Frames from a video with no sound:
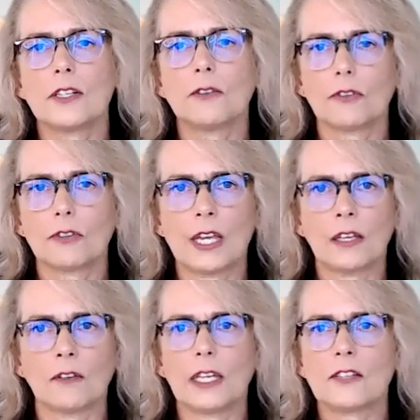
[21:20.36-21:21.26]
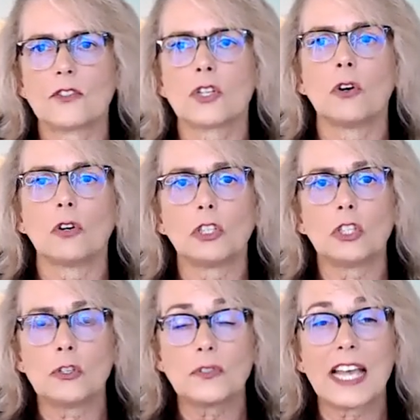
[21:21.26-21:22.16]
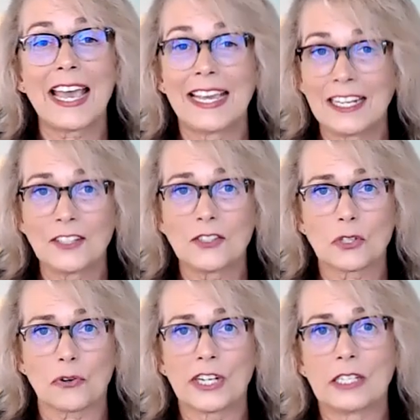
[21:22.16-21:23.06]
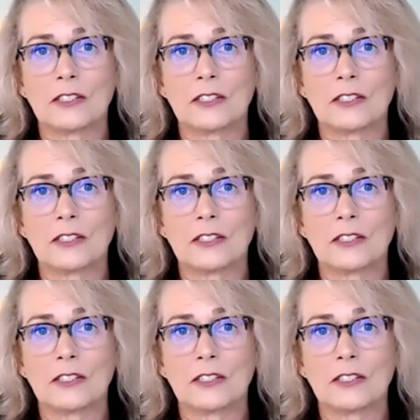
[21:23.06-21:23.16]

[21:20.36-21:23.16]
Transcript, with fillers: thing is to not use any screens at